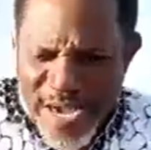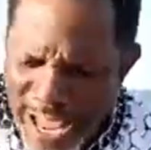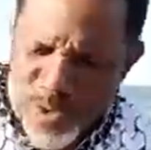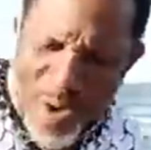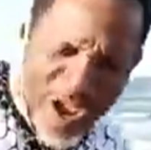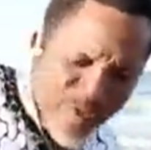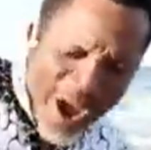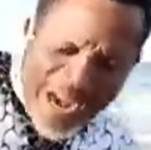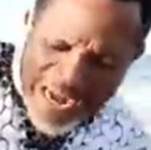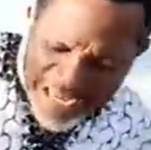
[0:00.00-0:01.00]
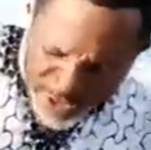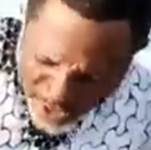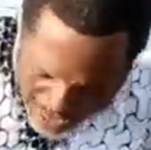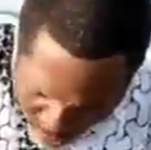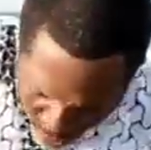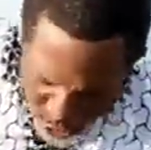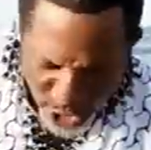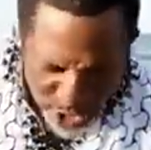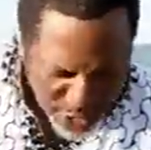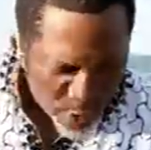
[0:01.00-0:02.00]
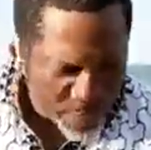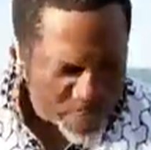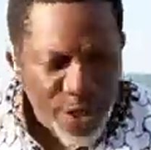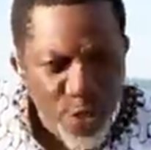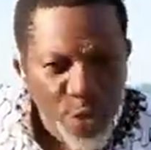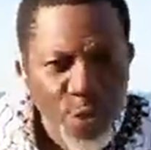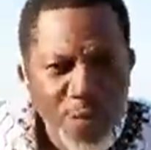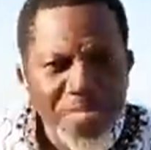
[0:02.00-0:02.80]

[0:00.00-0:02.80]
That's why if you allow this Christ consciousness to be in you,